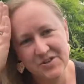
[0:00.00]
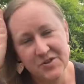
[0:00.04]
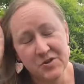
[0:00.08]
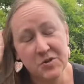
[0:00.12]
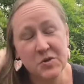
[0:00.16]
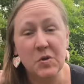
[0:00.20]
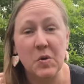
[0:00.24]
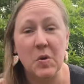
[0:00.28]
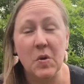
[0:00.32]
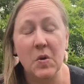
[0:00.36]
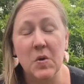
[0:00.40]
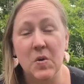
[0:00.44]

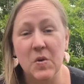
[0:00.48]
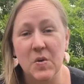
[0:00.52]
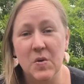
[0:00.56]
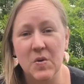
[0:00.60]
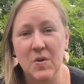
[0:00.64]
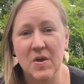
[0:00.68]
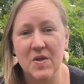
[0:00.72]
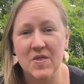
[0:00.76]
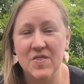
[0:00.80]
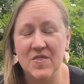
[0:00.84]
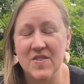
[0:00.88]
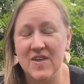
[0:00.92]
So
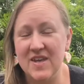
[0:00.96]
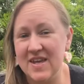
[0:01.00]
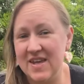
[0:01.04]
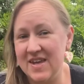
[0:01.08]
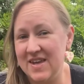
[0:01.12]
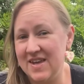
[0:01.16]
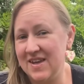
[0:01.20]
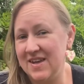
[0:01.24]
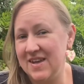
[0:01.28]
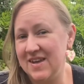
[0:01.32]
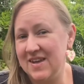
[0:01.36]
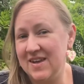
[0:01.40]

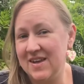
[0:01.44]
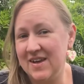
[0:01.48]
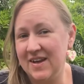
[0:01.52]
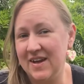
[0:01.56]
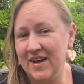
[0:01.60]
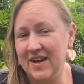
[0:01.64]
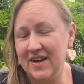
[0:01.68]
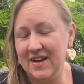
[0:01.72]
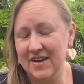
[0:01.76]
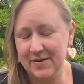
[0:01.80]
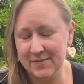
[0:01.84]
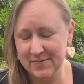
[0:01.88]

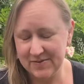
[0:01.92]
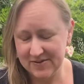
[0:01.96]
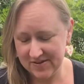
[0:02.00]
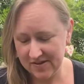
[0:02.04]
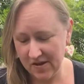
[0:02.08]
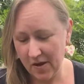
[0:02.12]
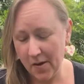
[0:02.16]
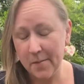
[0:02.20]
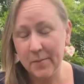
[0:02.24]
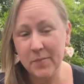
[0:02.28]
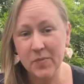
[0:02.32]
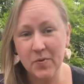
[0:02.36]
the
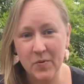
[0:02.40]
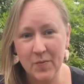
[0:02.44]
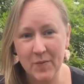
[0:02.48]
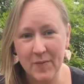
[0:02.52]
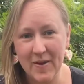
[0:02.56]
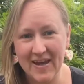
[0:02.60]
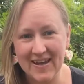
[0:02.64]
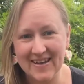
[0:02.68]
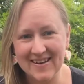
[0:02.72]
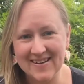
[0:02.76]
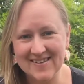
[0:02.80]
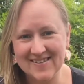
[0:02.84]
sample
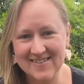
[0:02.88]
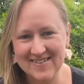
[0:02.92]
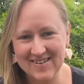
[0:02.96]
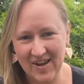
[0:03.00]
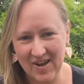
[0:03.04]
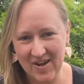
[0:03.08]
makes